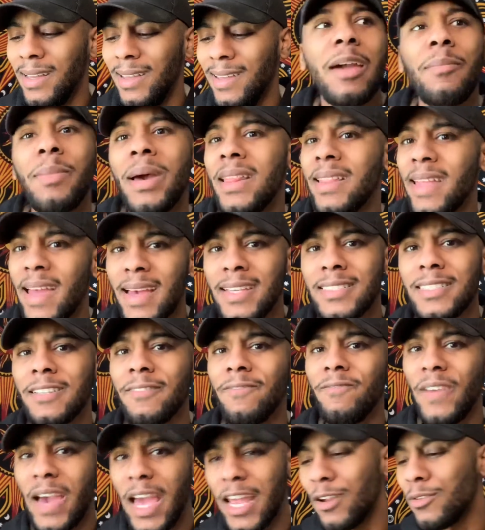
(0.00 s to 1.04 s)
And my last
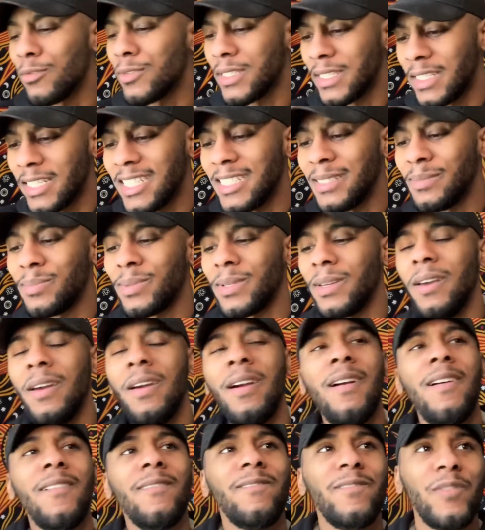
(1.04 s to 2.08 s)
and final tip
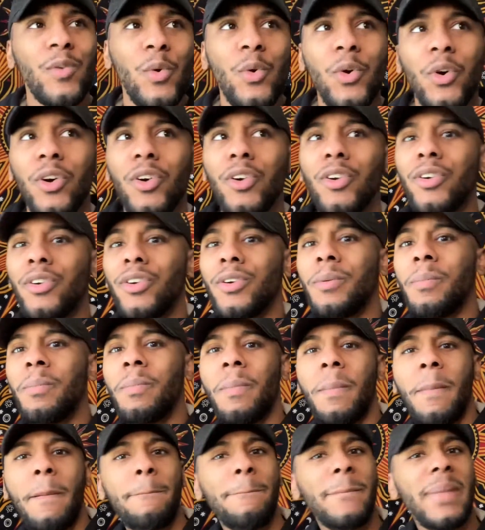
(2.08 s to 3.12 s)
for
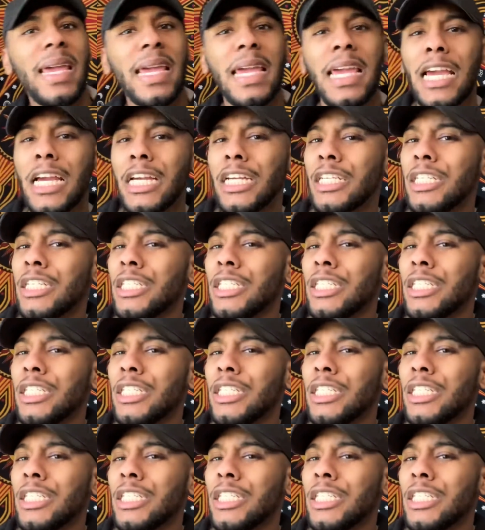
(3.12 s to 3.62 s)
making